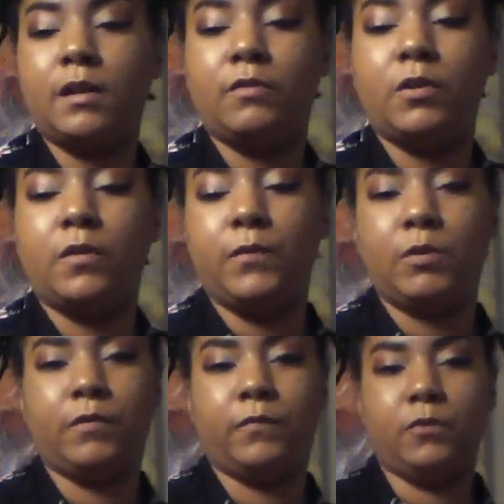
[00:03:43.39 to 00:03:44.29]
I don't know if
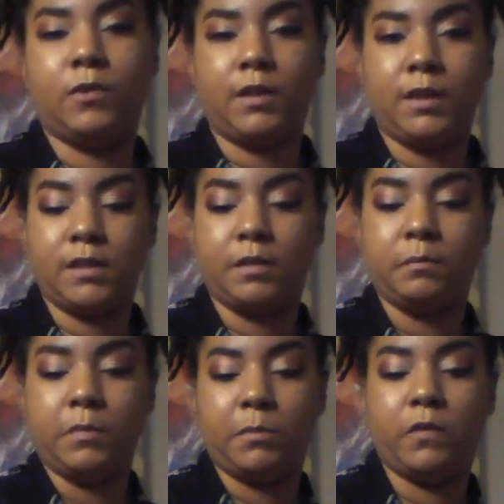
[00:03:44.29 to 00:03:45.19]
you can fully
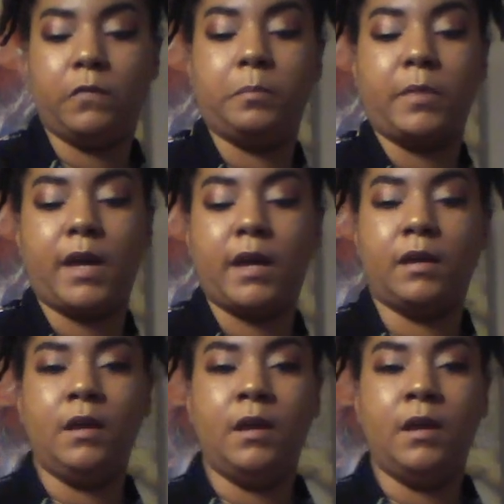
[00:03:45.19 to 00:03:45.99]
move them back.